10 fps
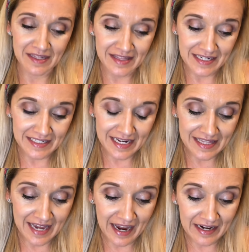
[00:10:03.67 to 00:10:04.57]
and things
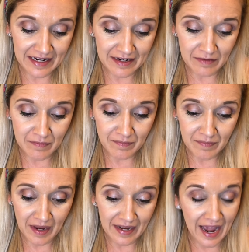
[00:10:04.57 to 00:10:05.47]
like that,
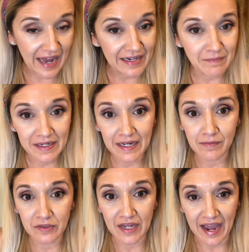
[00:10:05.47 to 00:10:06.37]
and adding, being
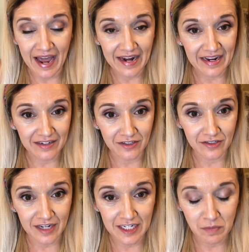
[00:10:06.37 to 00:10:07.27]
able to add
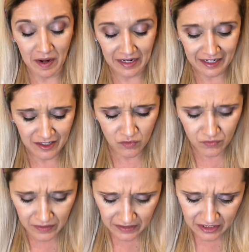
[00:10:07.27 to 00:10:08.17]
exercise back in
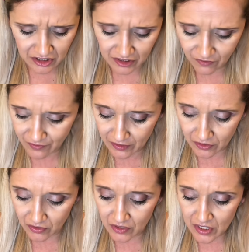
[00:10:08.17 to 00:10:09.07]
and really just
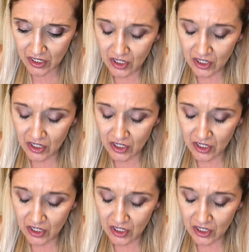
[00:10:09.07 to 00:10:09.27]
feel